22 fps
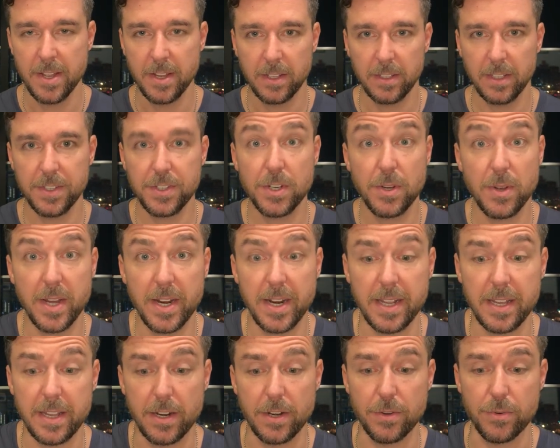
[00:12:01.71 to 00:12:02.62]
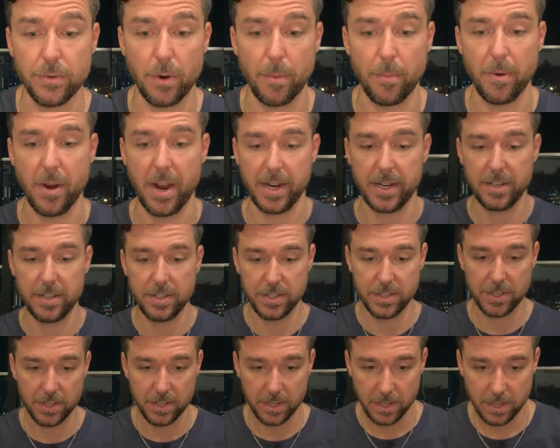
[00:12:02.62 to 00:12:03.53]
Let's go ahead and get into our
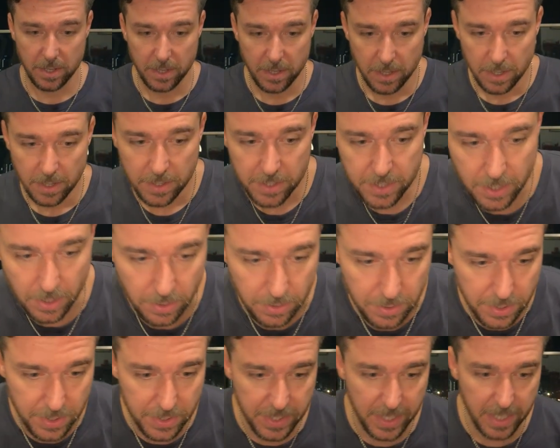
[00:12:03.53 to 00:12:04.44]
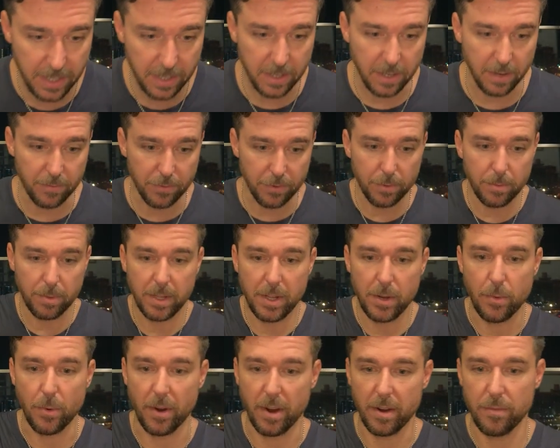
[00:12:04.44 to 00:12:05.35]
practice. So sit comfortably
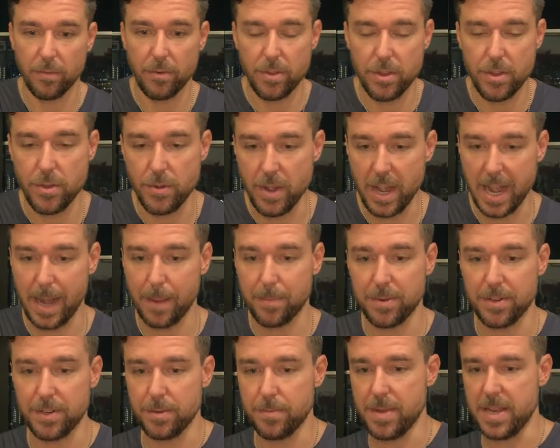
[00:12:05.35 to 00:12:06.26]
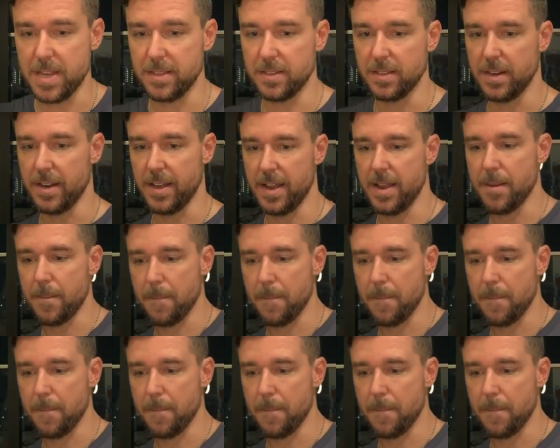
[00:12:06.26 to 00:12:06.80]
wherever you happen to be today.